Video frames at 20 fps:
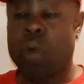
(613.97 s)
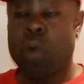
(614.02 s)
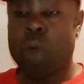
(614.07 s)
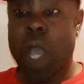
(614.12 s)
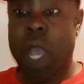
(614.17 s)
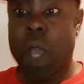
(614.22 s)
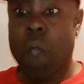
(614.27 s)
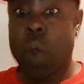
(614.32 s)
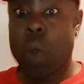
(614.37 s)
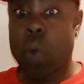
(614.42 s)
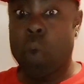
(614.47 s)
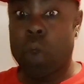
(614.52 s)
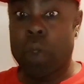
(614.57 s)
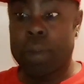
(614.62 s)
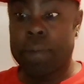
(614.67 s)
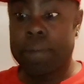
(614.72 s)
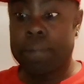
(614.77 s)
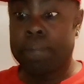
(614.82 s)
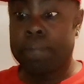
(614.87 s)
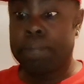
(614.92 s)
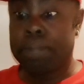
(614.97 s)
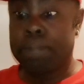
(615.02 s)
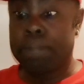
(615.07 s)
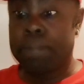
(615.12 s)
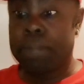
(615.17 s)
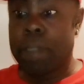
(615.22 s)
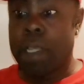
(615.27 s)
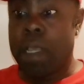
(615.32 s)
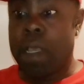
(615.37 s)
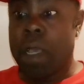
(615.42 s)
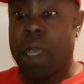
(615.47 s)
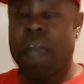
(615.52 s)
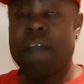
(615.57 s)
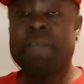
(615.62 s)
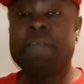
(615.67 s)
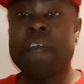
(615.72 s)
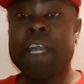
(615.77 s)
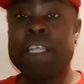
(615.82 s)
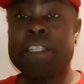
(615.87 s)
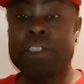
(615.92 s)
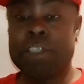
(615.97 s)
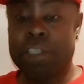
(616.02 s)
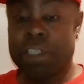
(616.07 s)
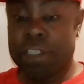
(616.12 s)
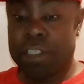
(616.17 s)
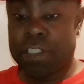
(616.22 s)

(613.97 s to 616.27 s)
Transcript: Wow. Avoid